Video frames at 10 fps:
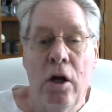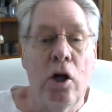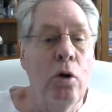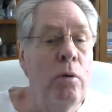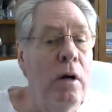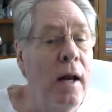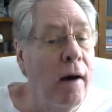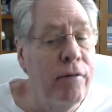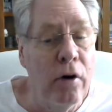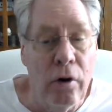You
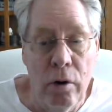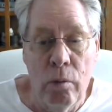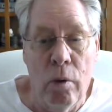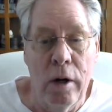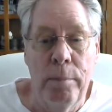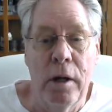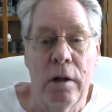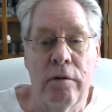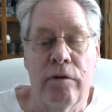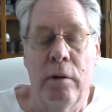never want to be on
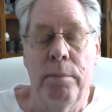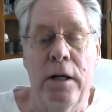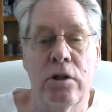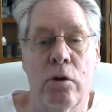the front page